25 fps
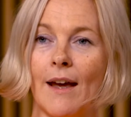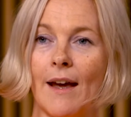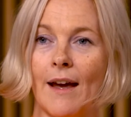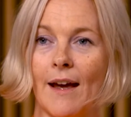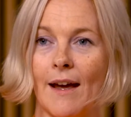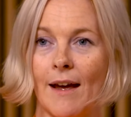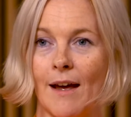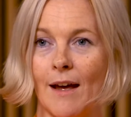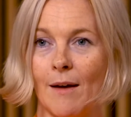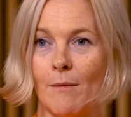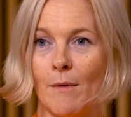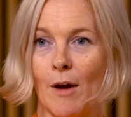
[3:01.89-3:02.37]

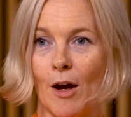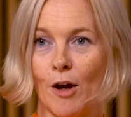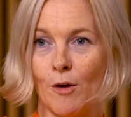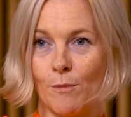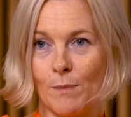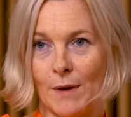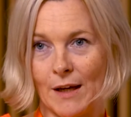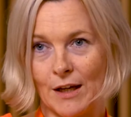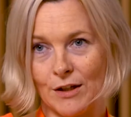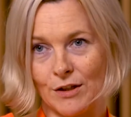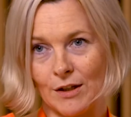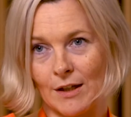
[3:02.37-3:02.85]

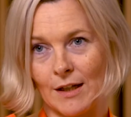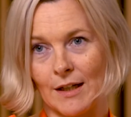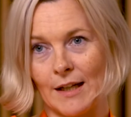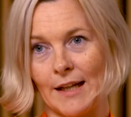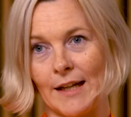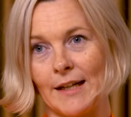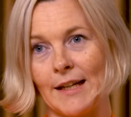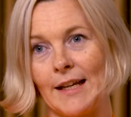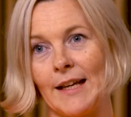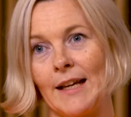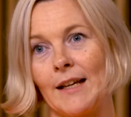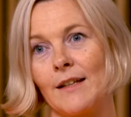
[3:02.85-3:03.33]
outpatient
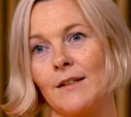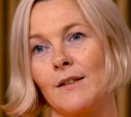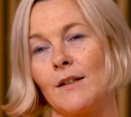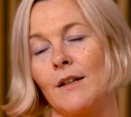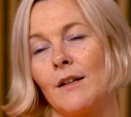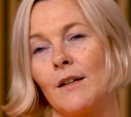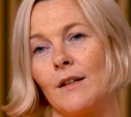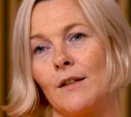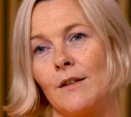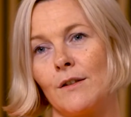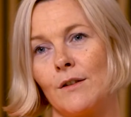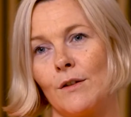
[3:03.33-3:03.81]
clinics
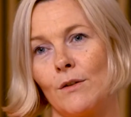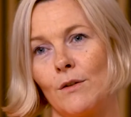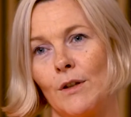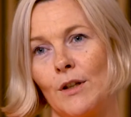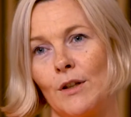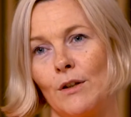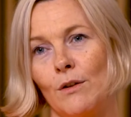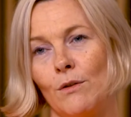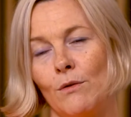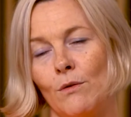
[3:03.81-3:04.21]
so that you